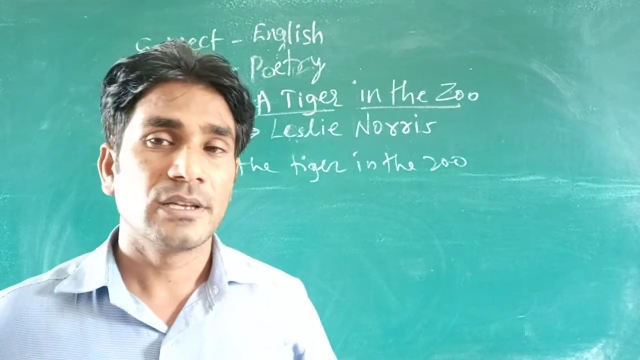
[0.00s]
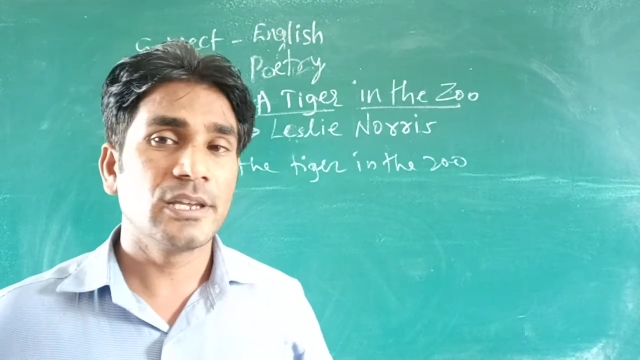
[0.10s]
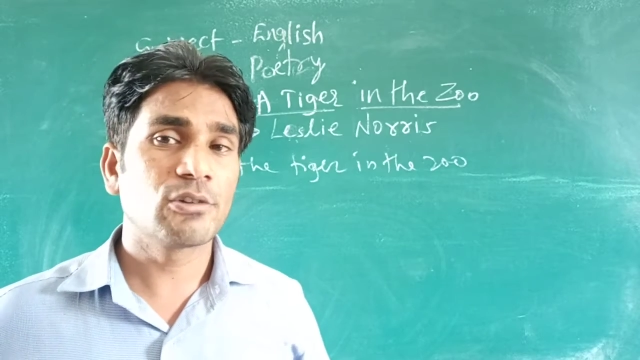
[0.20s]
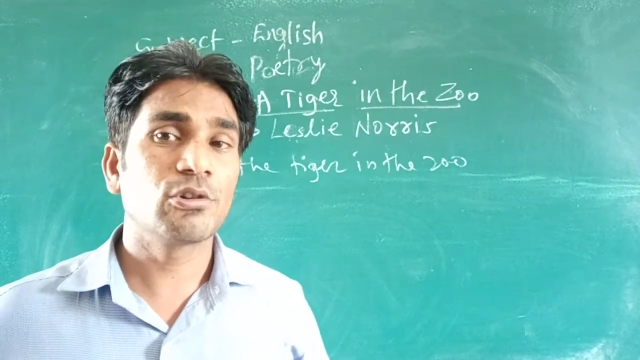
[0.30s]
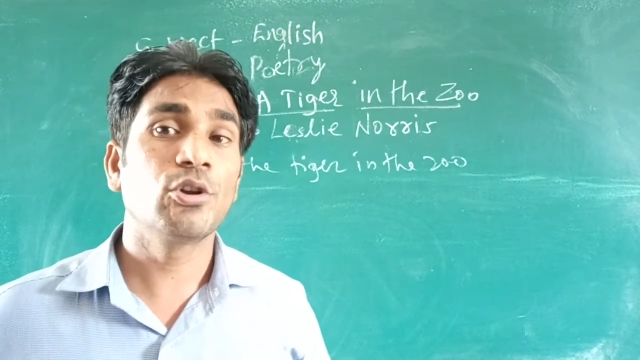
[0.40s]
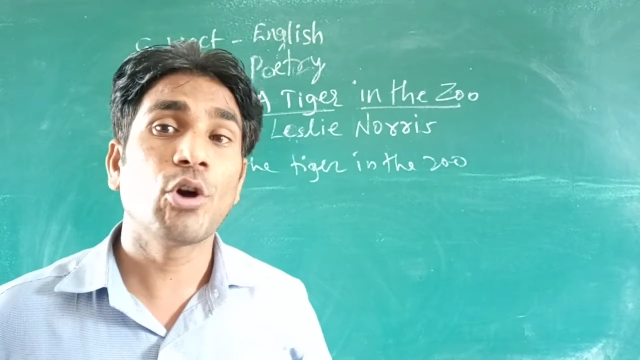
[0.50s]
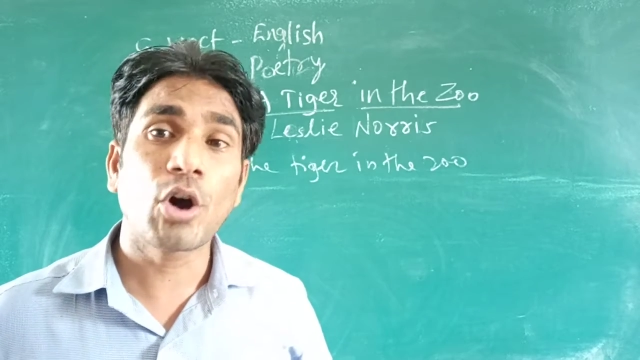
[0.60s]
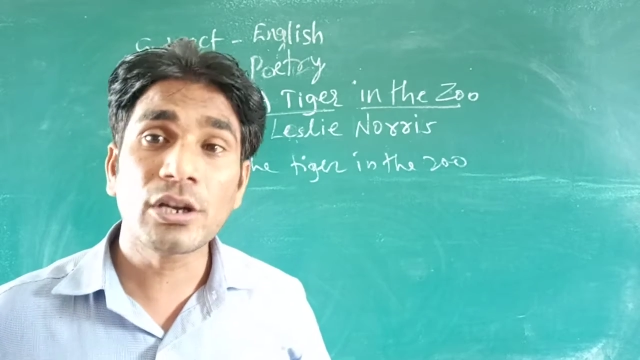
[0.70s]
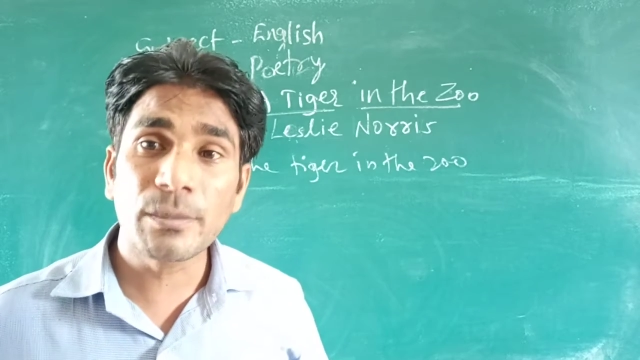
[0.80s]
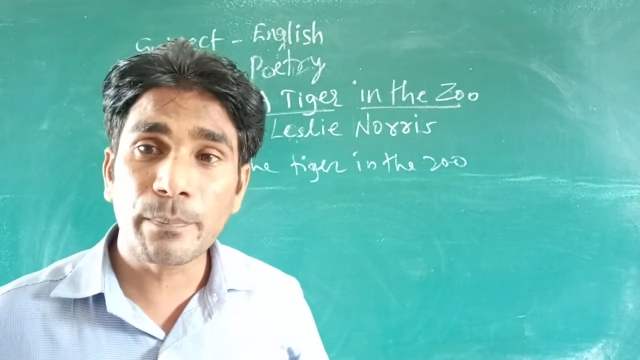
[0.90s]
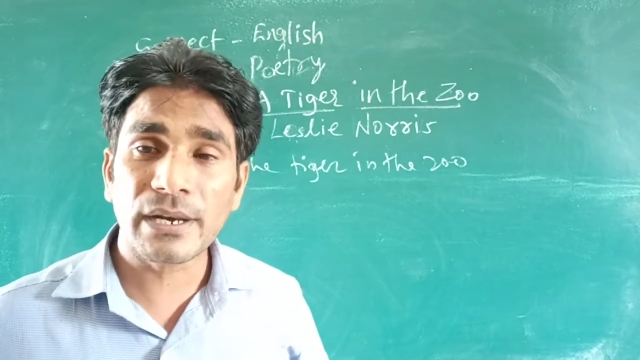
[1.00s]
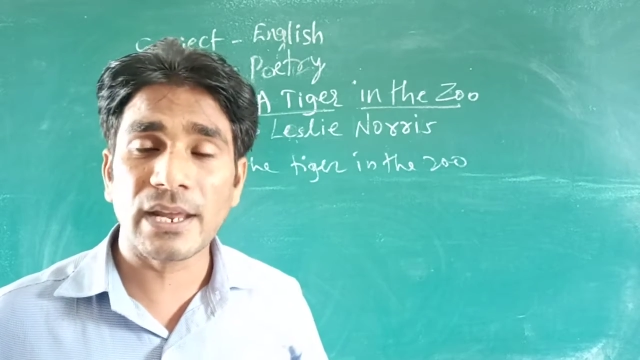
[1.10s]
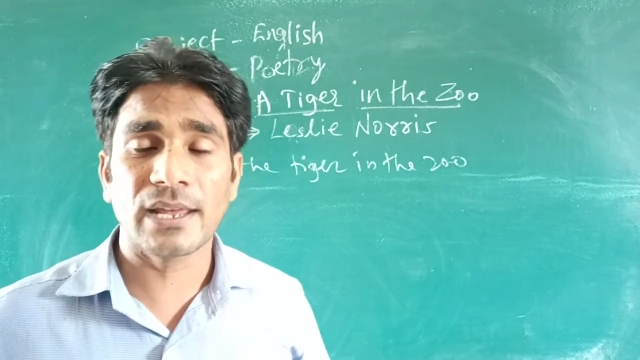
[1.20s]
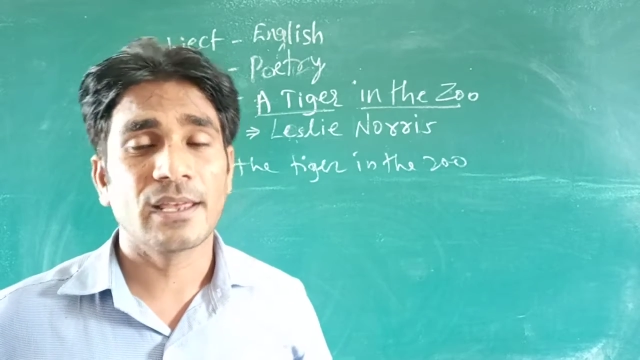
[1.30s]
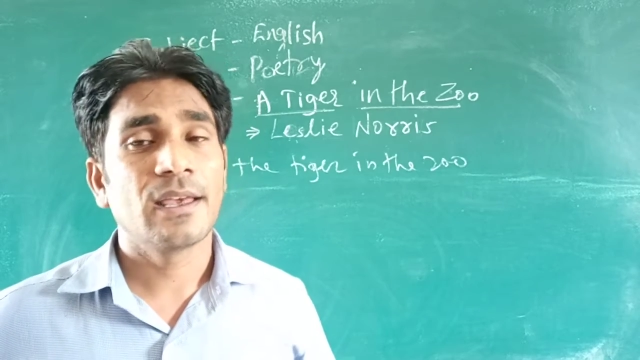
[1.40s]
He could not
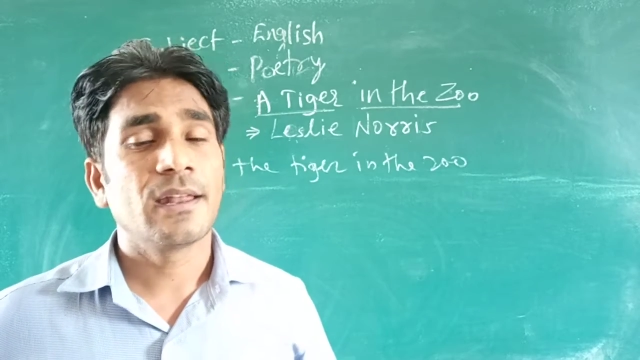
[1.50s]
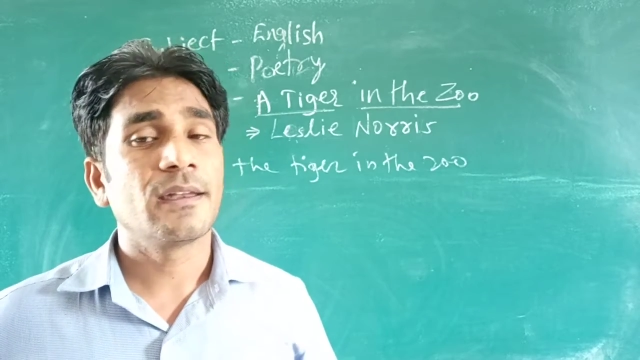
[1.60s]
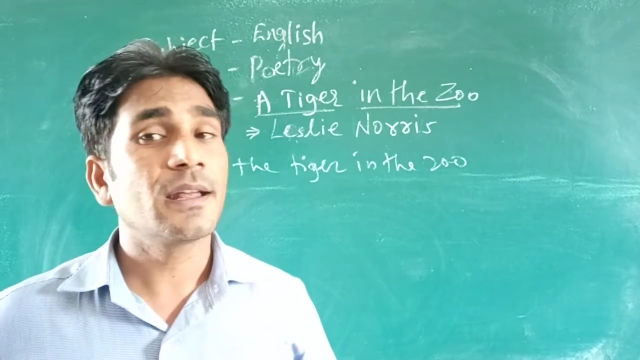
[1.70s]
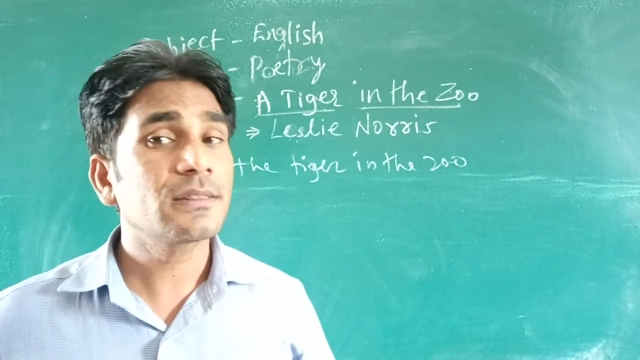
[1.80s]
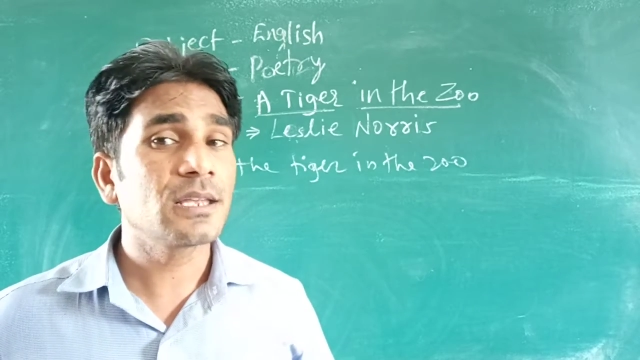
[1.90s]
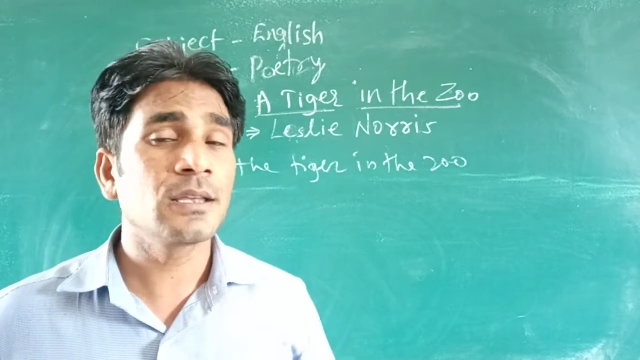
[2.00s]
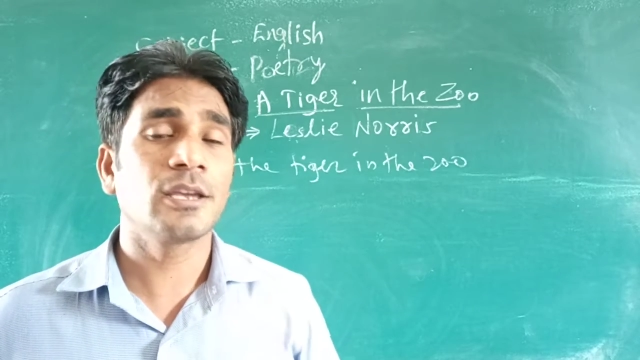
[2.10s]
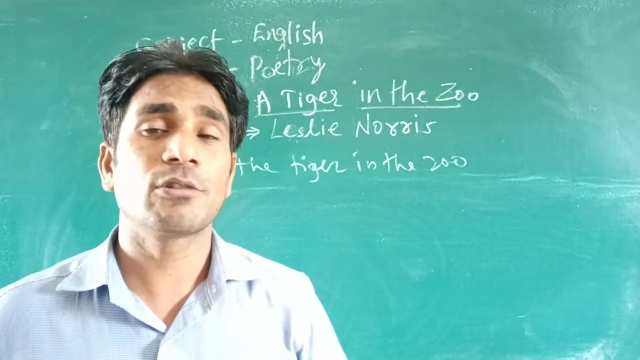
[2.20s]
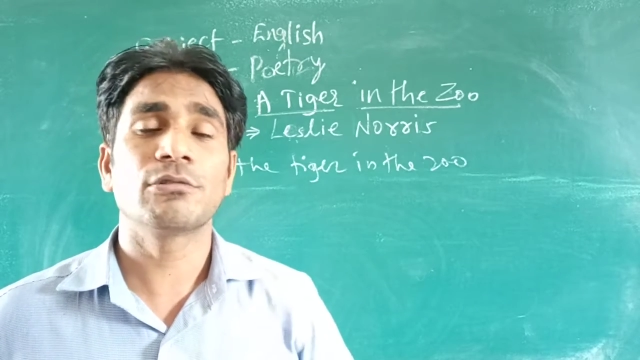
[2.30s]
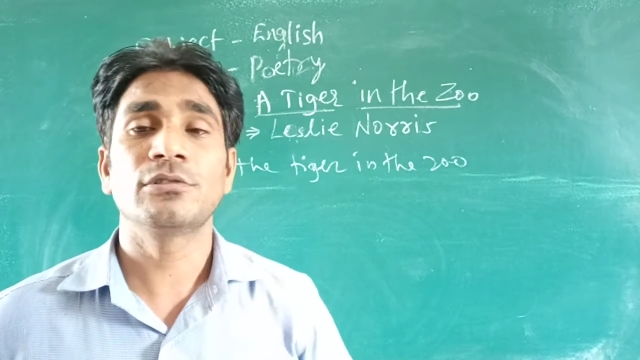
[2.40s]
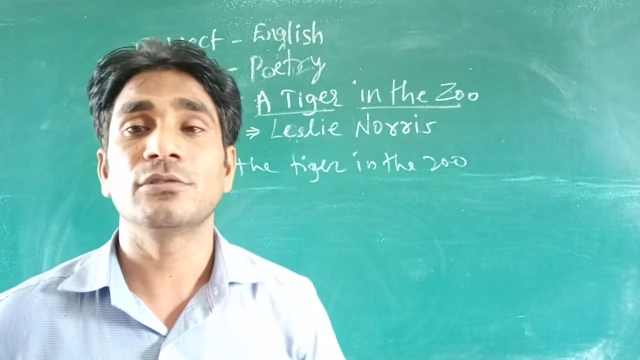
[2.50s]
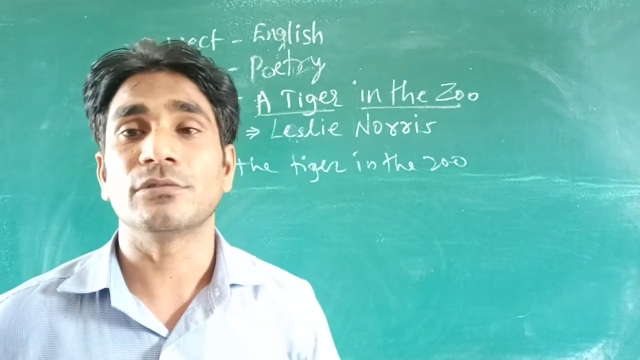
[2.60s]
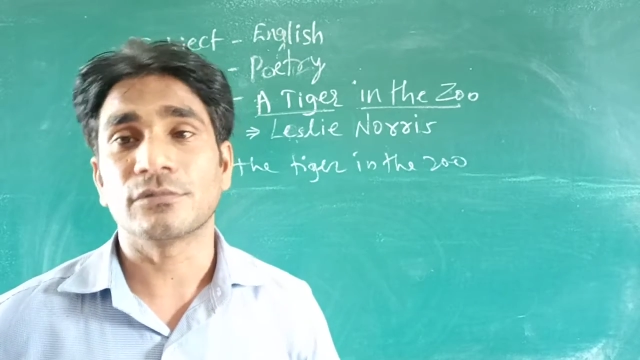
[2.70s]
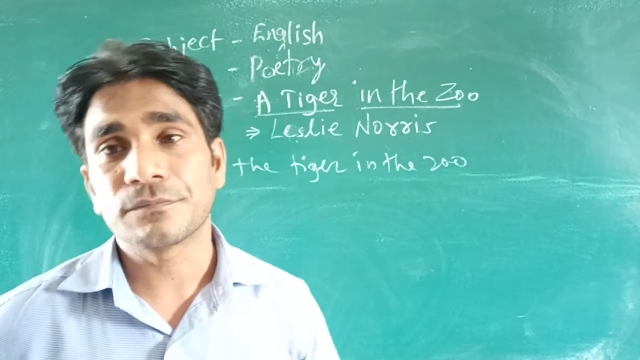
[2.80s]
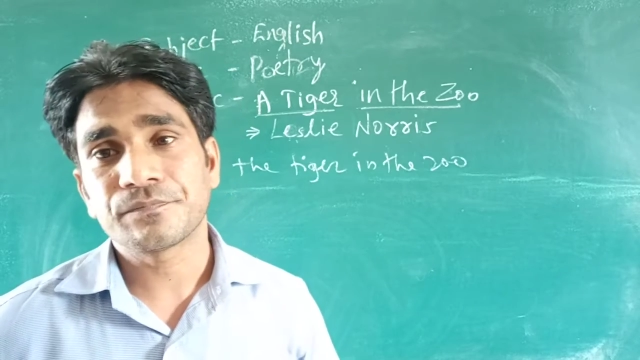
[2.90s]
pray. Nothing he could
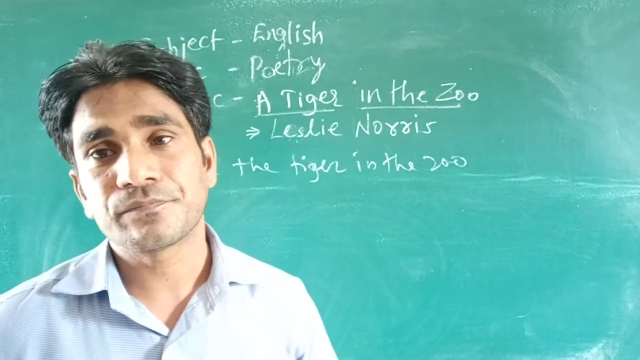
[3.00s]
do.